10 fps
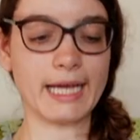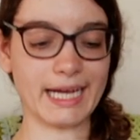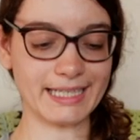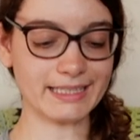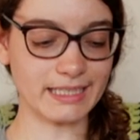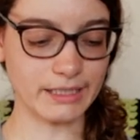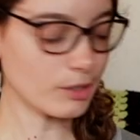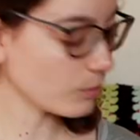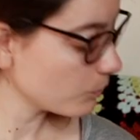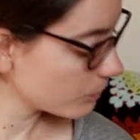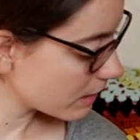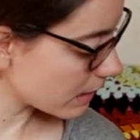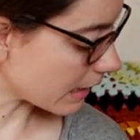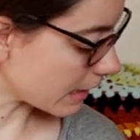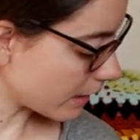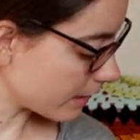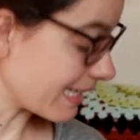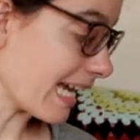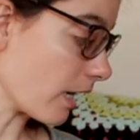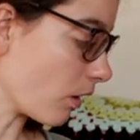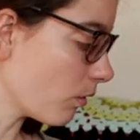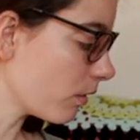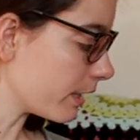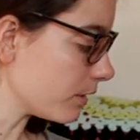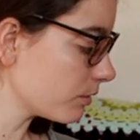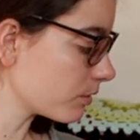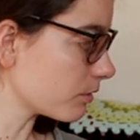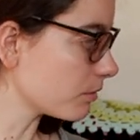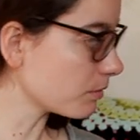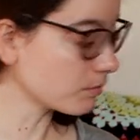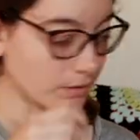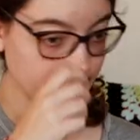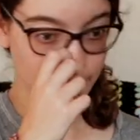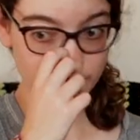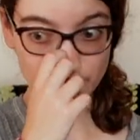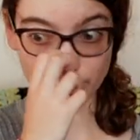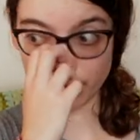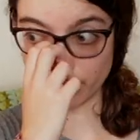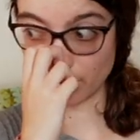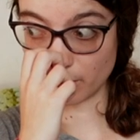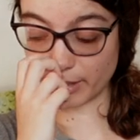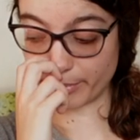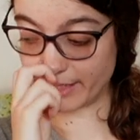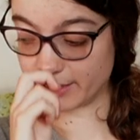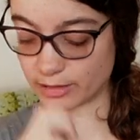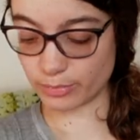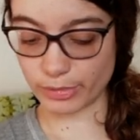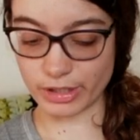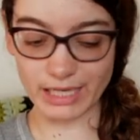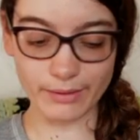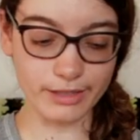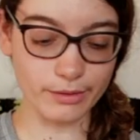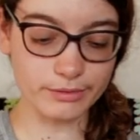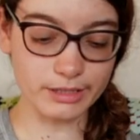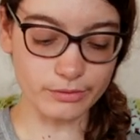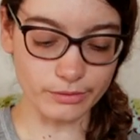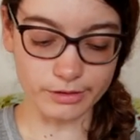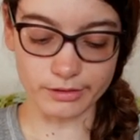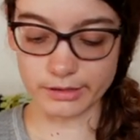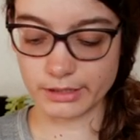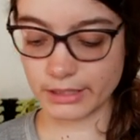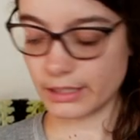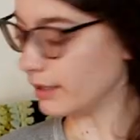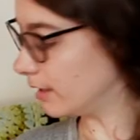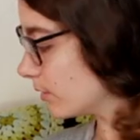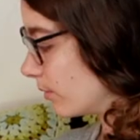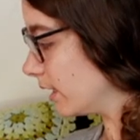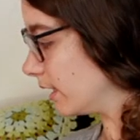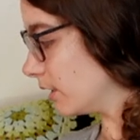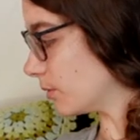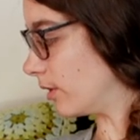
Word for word: And I only now I used to I used to oil all my pans, but now I only oil this one and this